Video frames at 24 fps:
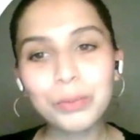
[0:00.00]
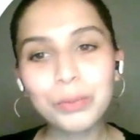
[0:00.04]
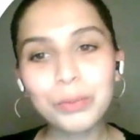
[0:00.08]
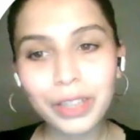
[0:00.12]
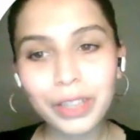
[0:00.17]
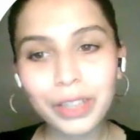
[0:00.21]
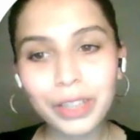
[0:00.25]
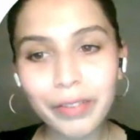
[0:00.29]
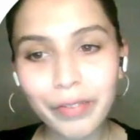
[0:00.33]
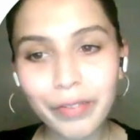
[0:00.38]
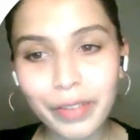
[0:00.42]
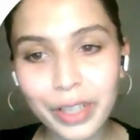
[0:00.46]
to
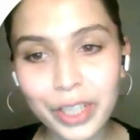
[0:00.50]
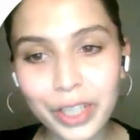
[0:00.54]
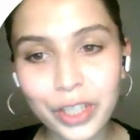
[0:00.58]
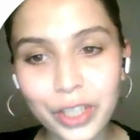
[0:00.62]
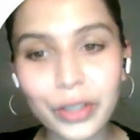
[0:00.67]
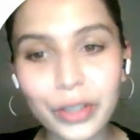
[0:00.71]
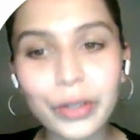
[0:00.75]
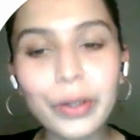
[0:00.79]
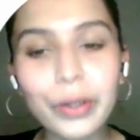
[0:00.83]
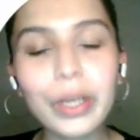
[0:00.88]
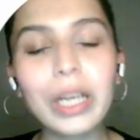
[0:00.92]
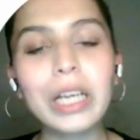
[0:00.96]
the
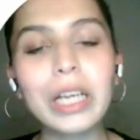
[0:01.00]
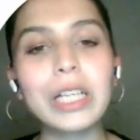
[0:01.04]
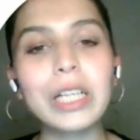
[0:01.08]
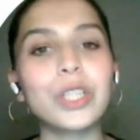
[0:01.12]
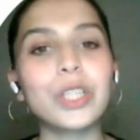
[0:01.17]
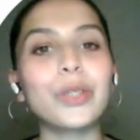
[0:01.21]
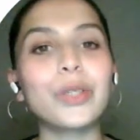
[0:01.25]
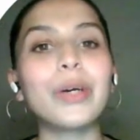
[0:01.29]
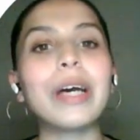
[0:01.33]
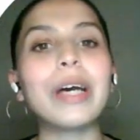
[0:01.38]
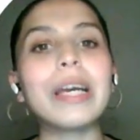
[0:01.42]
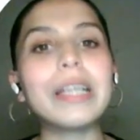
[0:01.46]
video.
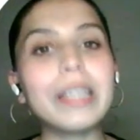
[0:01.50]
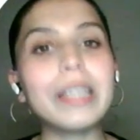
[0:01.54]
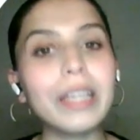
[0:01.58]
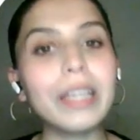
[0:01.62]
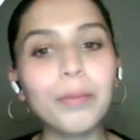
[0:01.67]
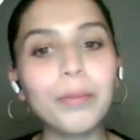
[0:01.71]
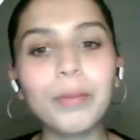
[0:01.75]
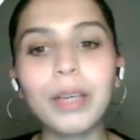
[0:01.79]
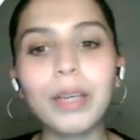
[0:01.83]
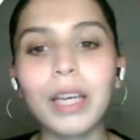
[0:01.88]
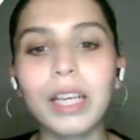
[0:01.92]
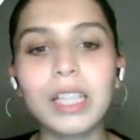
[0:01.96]
So,
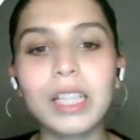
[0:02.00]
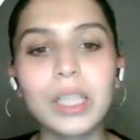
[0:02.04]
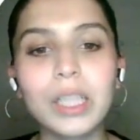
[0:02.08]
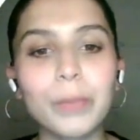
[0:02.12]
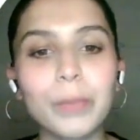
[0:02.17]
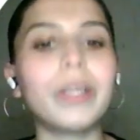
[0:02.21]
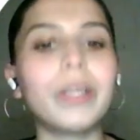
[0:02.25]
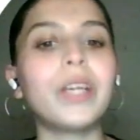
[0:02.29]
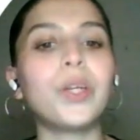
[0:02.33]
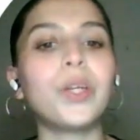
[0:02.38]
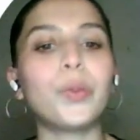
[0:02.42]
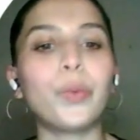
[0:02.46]
anemia
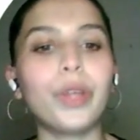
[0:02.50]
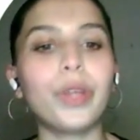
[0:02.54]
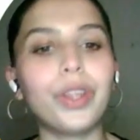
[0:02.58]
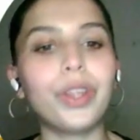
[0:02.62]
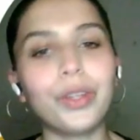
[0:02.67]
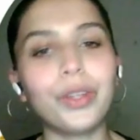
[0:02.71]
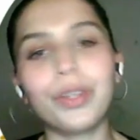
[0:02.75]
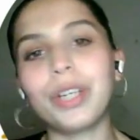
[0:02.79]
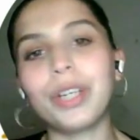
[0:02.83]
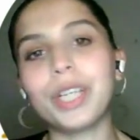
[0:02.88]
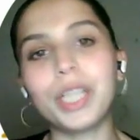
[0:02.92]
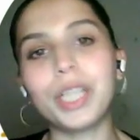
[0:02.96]
explained with
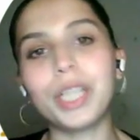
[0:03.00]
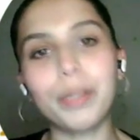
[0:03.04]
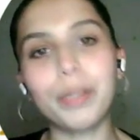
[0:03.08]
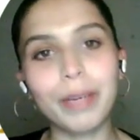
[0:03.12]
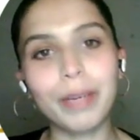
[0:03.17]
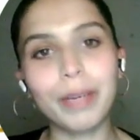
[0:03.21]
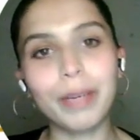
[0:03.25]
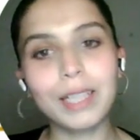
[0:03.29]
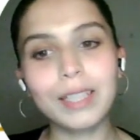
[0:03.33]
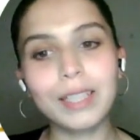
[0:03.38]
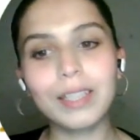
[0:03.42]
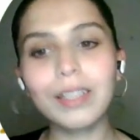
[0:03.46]
Unani
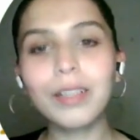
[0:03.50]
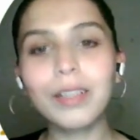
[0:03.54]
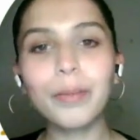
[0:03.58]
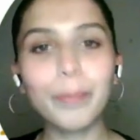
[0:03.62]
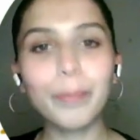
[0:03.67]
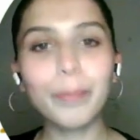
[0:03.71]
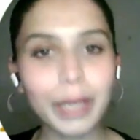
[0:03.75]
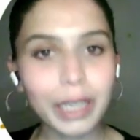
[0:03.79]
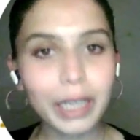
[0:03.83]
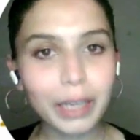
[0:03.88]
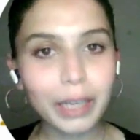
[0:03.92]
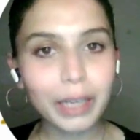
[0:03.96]
medicine.
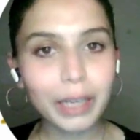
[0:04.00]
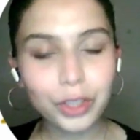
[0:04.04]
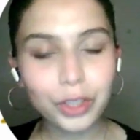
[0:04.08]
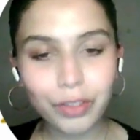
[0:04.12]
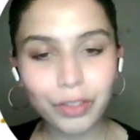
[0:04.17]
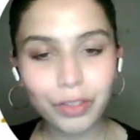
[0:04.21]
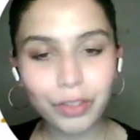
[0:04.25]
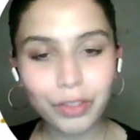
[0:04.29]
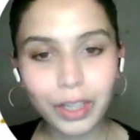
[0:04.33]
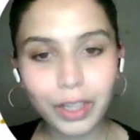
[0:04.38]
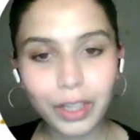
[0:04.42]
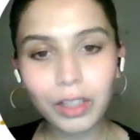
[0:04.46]
My name is
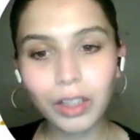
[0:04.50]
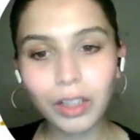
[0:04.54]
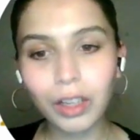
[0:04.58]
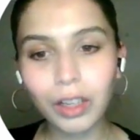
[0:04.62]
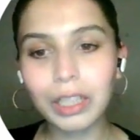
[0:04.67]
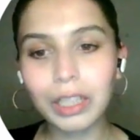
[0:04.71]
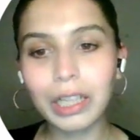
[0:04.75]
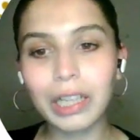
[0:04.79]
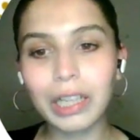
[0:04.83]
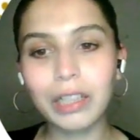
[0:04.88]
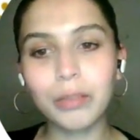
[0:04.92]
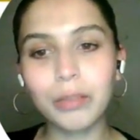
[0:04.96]
Shifa
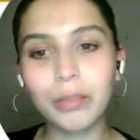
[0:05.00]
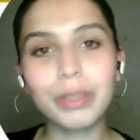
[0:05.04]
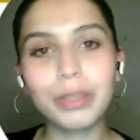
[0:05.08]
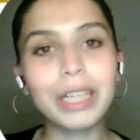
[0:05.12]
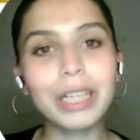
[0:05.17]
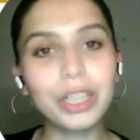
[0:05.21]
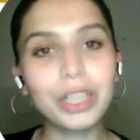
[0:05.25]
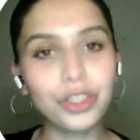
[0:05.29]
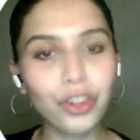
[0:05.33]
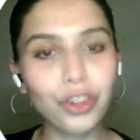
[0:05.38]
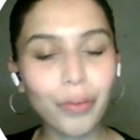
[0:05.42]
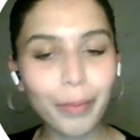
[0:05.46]
Khan. I'm a
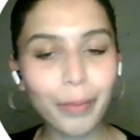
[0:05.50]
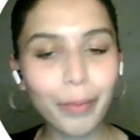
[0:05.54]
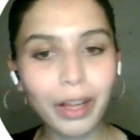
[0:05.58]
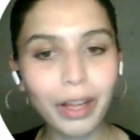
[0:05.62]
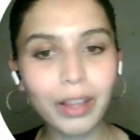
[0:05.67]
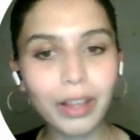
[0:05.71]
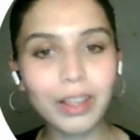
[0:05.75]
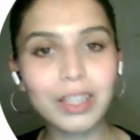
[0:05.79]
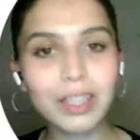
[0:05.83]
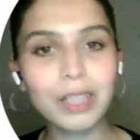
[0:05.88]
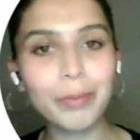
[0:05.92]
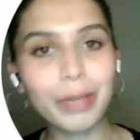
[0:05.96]

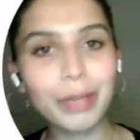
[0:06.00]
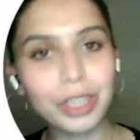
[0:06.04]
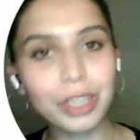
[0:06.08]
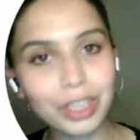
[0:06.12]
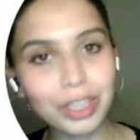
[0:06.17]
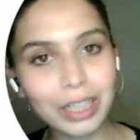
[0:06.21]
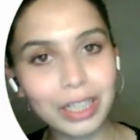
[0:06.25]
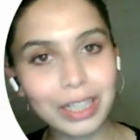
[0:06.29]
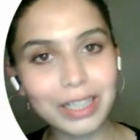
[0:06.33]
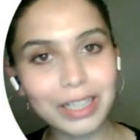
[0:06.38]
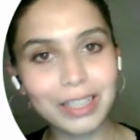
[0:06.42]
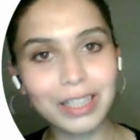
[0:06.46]
naturopath
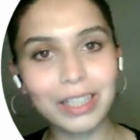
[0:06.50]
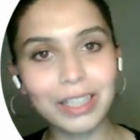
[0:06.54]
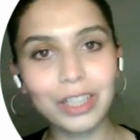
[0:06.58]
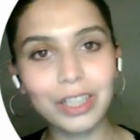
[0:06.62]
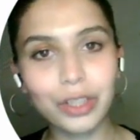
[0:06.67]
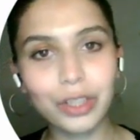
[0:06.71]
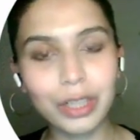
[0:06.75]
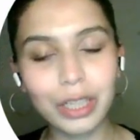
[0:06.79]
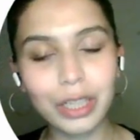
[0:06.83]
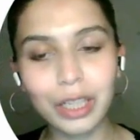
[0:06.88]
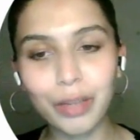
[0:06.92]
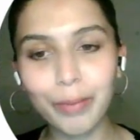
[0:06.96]
specialized in
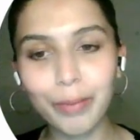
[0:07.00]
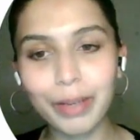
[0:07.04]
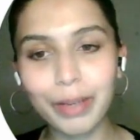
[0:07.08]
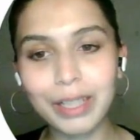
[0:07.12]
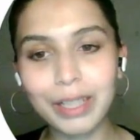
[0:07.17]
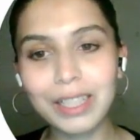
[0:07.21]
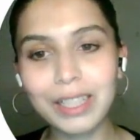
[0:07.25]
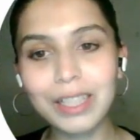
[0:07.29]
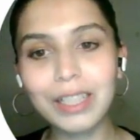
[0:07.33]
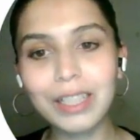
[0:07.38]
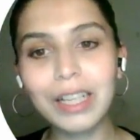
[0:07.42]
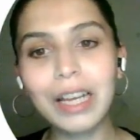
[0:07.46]
Unani
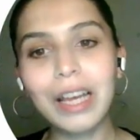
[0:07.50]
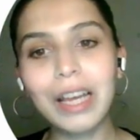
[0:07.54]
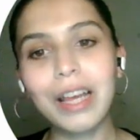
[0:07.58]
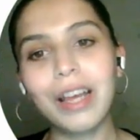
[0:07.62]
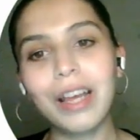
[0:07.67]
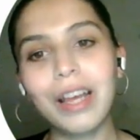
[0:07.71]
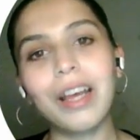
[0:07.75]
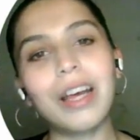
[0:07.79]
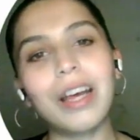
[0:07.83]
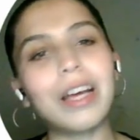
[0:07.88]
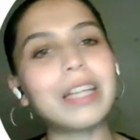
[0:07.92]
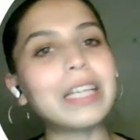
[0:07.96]
medicine,
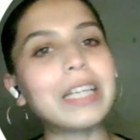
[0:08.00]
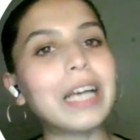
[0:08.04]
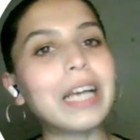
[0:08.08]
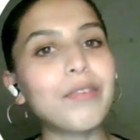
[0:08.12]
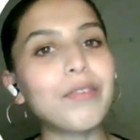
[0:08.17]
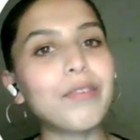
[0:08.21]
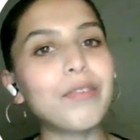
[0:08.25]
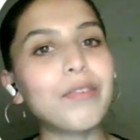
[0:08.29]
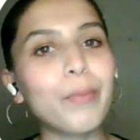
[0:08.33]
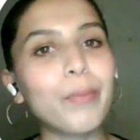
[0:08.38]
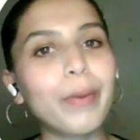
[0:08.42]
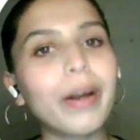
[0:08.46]
and I
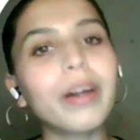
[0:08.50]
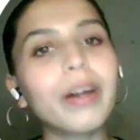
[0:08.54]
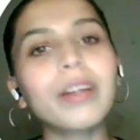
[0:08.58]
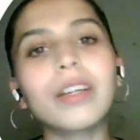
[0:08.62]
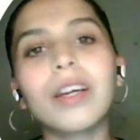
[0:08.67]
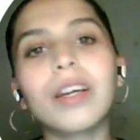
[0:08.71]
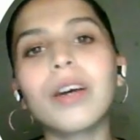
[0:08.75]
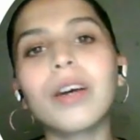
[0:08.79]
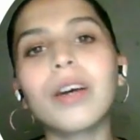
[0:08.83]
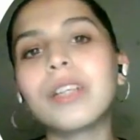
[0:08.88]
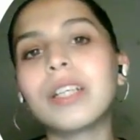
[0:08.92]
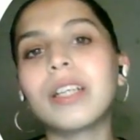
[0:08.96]
have a
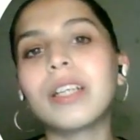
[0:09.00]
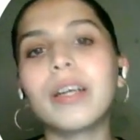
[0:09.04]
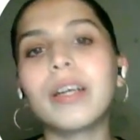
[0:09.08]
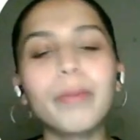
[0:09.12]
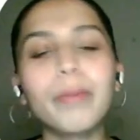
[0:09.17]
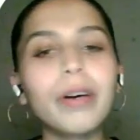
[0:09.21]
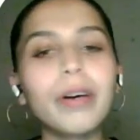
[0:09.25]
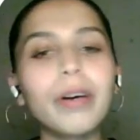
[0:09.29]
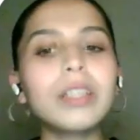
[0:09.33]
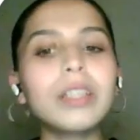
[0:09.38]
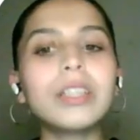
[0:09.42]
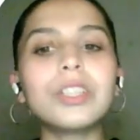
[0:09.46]
background in
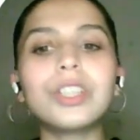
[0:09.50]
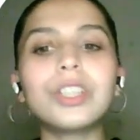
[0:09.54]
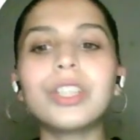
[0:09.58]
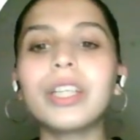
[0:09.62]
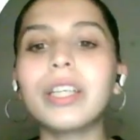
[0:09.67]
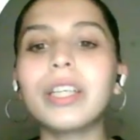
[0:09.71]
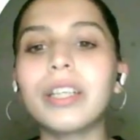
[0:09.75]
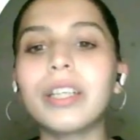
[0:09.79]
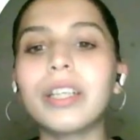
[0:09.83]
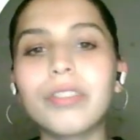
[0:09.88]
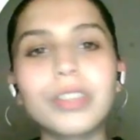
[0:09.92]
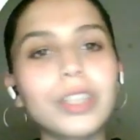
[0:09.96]
herbology,
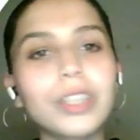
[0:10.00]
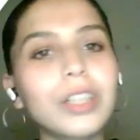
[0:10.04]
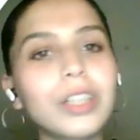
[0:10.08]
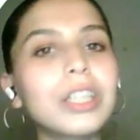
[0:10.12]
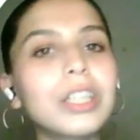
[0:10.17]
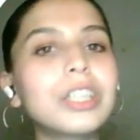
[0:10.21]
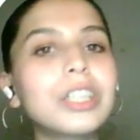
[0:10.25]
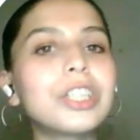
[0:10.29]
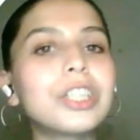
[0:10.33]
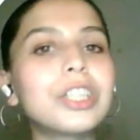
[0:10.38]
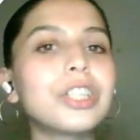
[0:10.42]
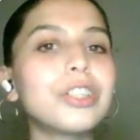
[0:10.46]

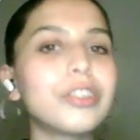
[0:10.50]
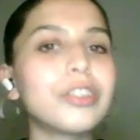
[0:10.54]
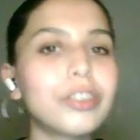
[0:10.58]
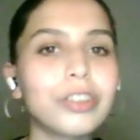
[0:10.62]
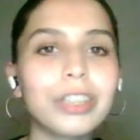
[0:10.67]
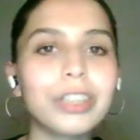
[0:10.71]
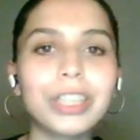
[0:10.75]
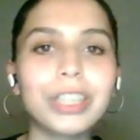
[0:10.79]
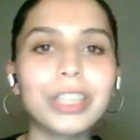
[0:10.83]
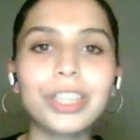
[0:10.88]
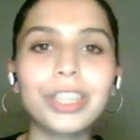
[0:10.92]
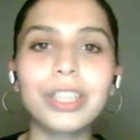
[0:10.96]
iridology,
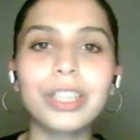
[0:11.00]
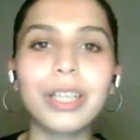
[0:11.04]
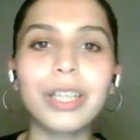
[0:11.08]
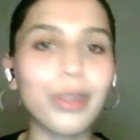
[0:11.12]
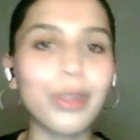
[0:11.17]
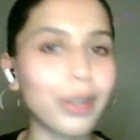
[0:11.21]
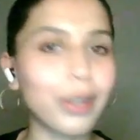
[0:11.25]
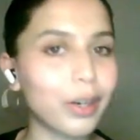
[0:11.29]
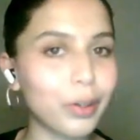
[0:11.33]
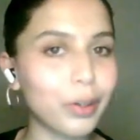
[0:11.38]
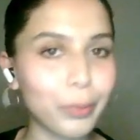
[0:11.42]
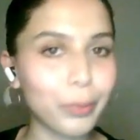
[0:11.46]
nutrition, and
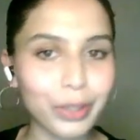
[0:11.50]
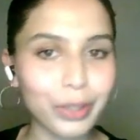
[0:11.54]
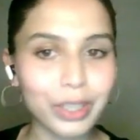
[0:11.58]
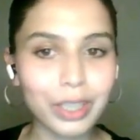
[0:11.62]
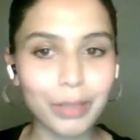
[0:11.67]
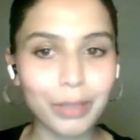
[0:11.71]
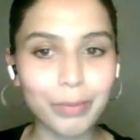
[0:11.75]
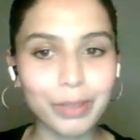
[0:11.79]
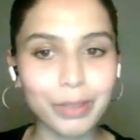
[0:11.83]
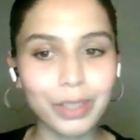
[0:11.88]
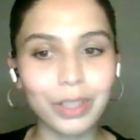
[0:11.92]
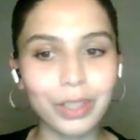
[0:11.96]
therapeutic
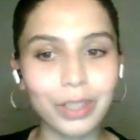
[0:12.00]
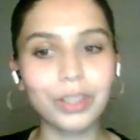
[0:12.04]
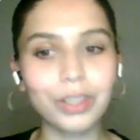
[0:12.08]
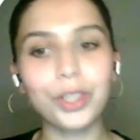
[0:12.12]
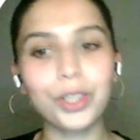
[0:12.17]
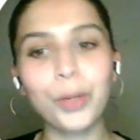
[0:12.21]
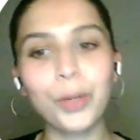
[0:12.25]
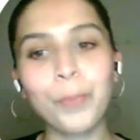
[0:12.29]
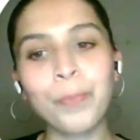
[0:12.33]
massage.